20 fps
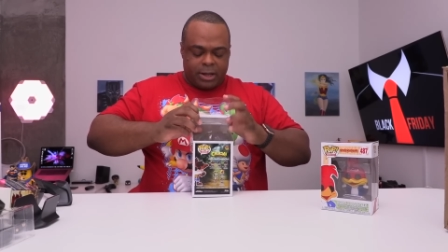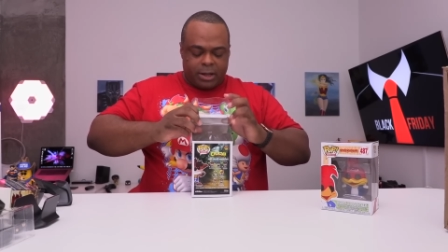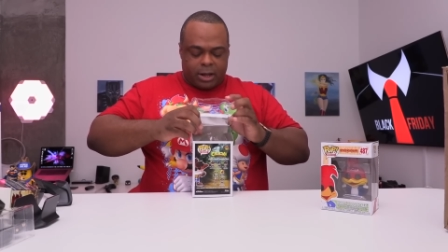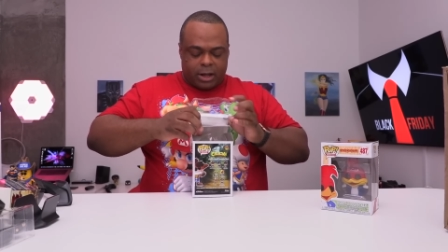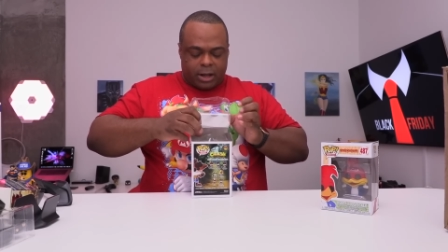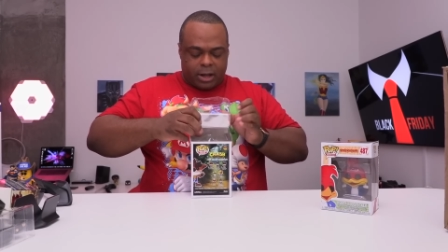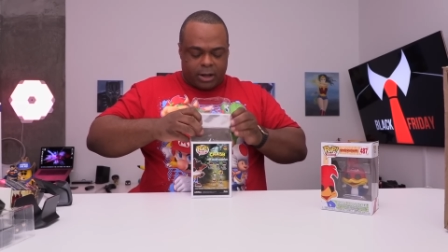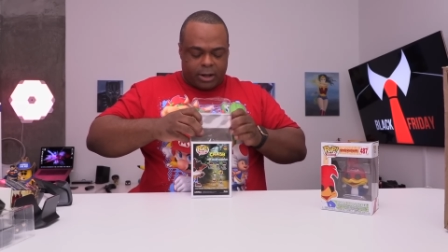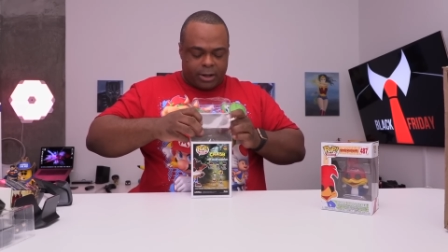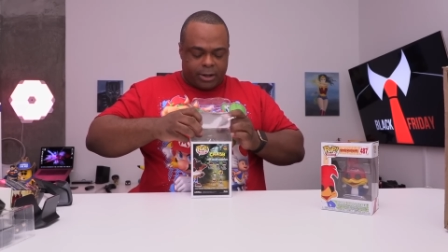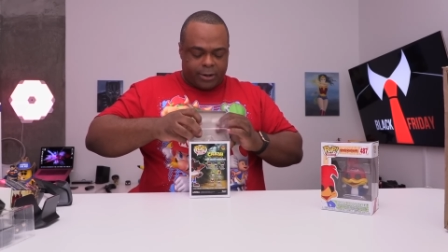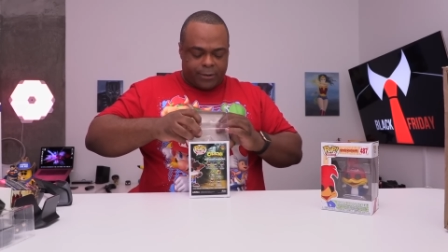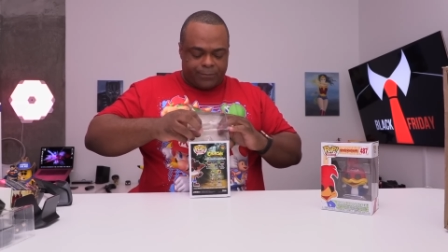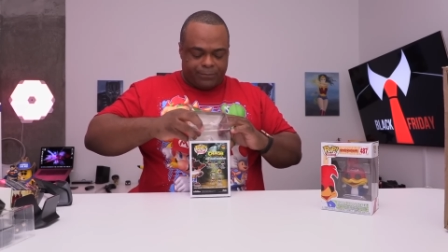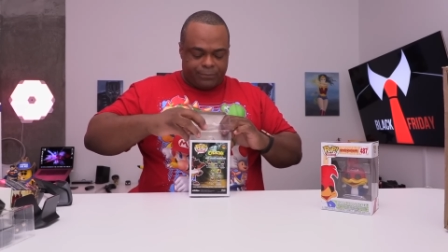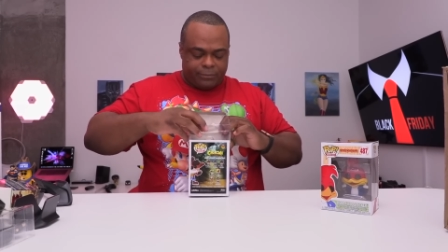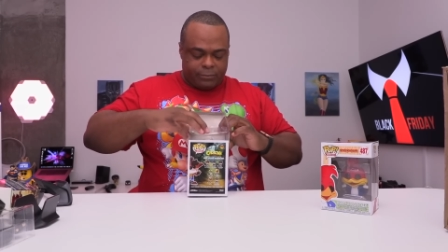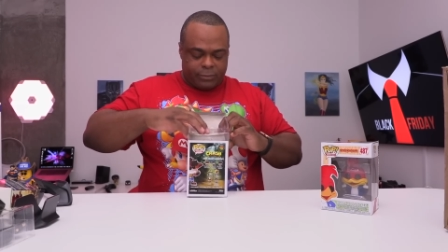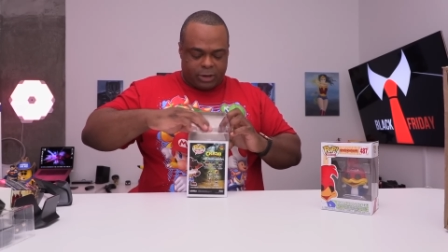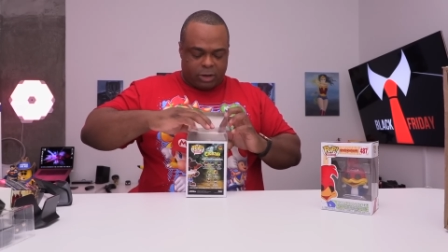Um,
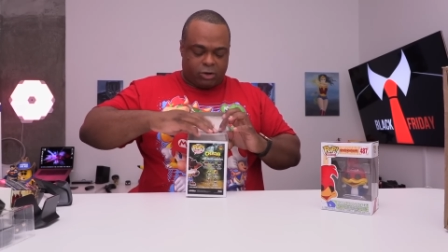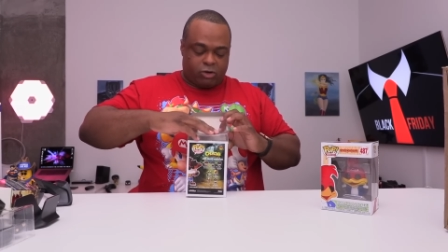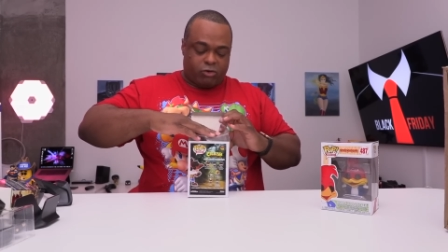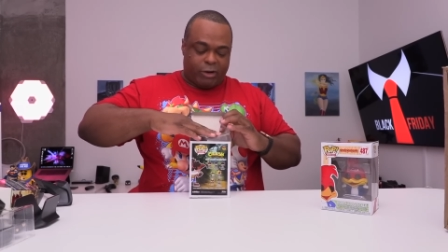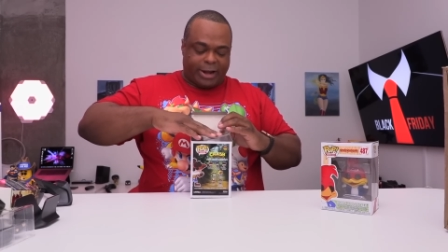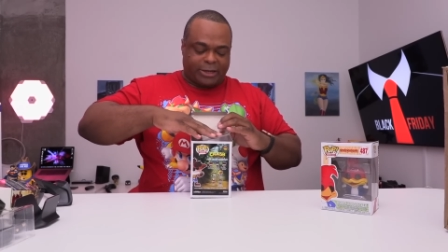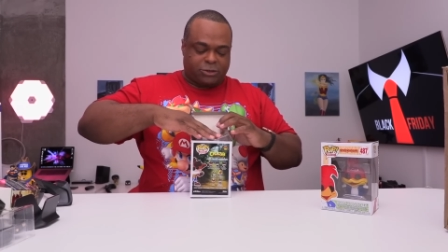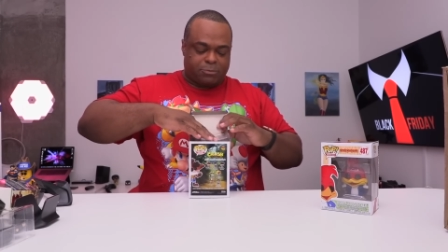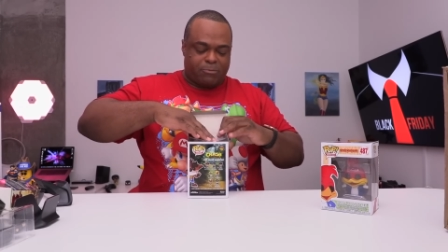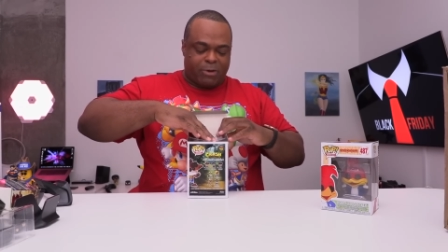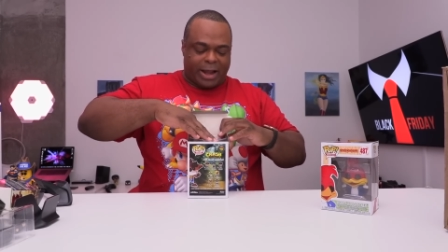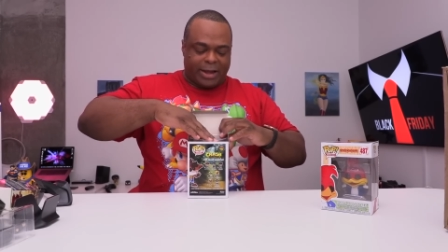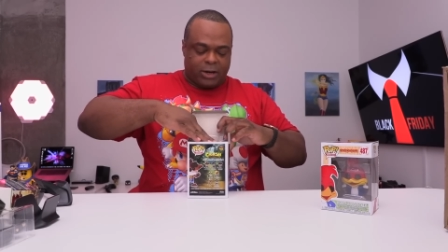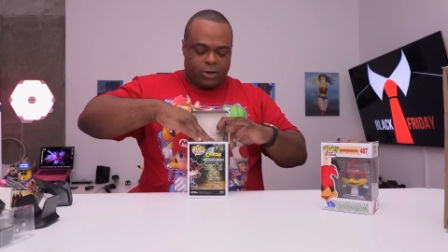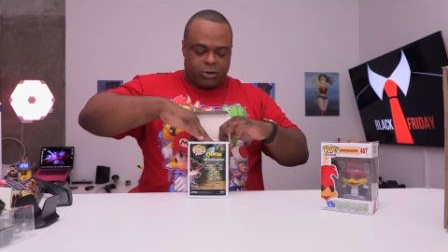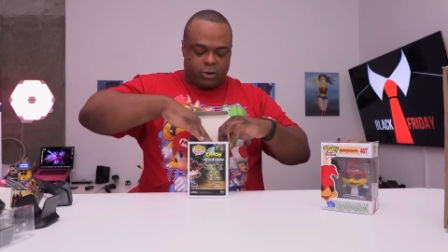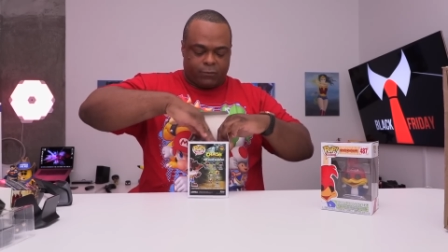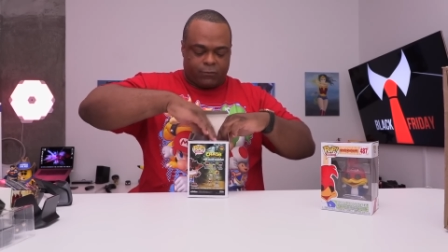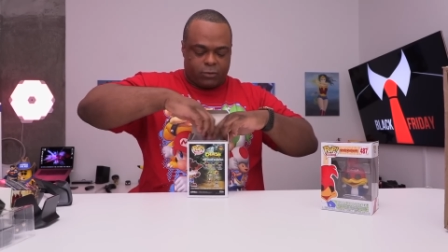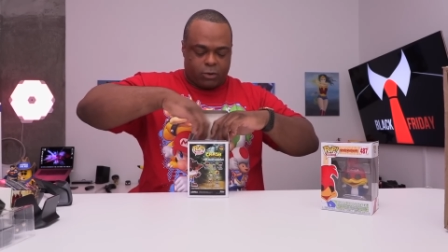Crash
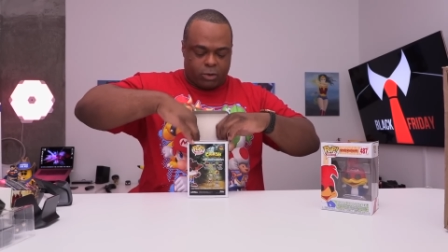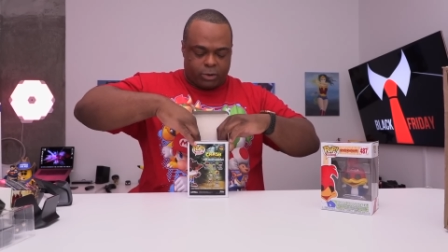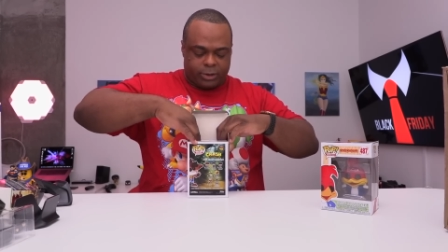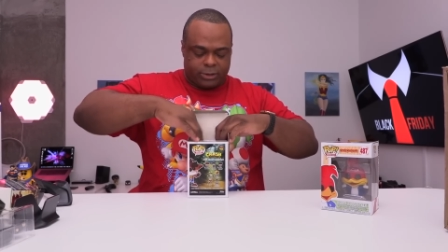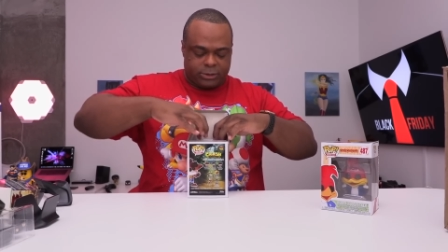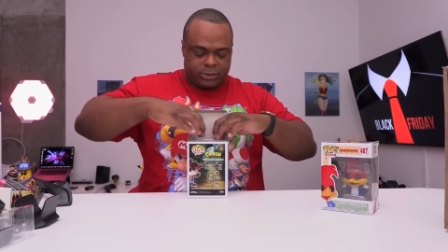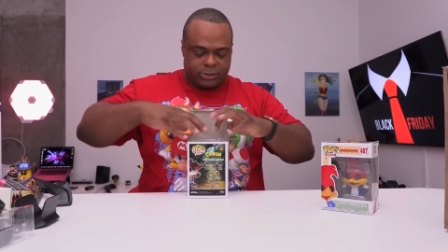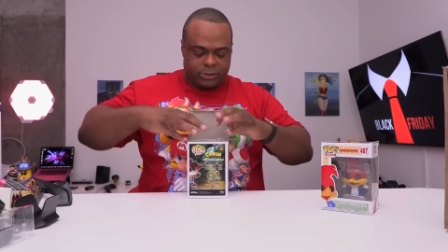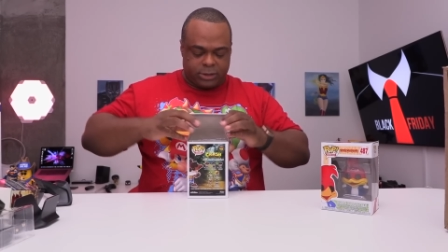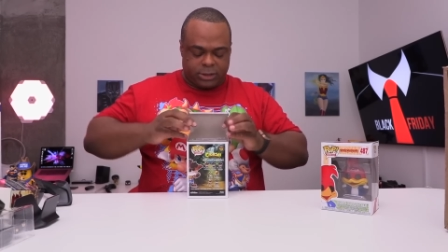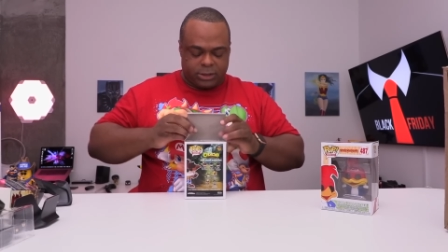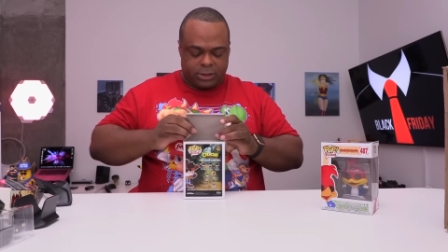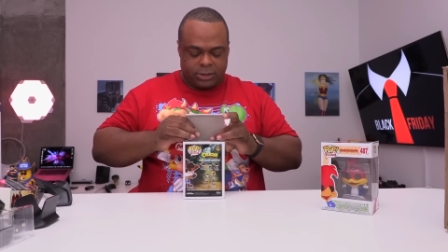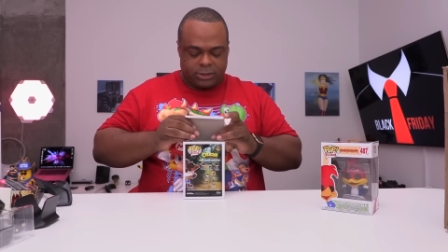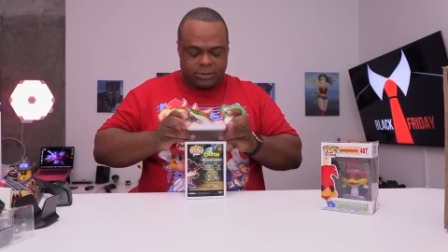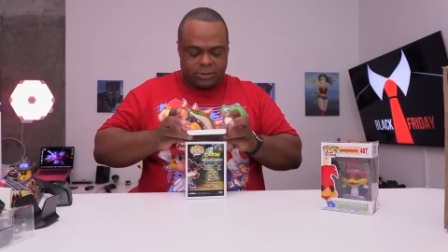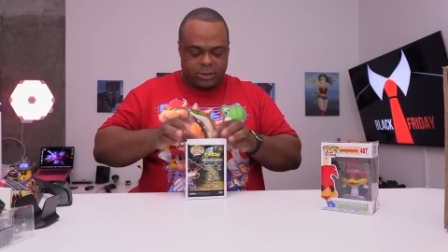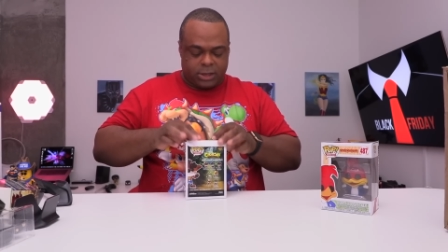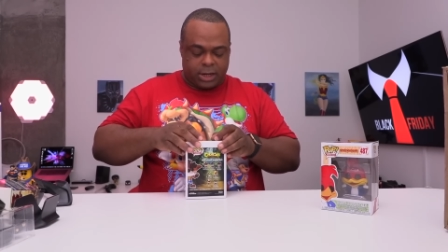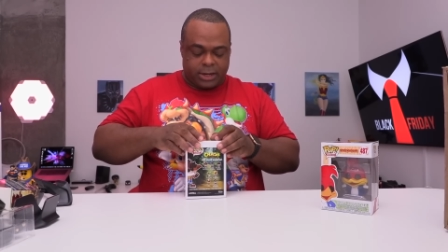Bandicoot, of course,
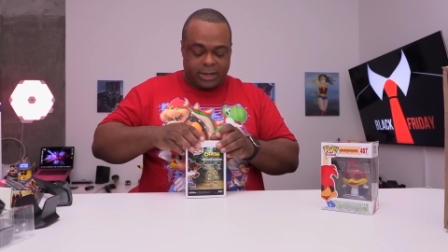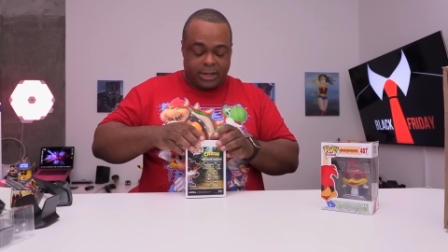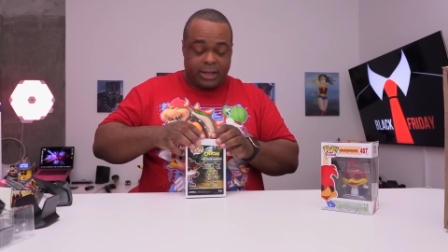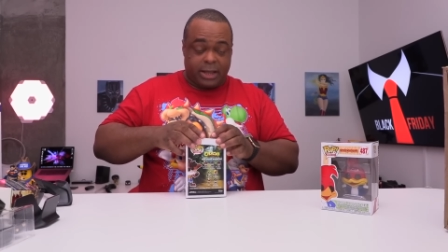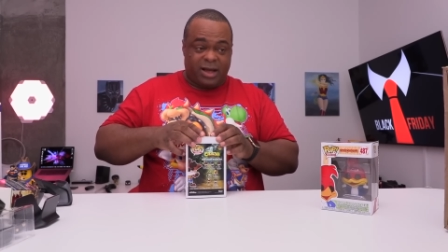is a.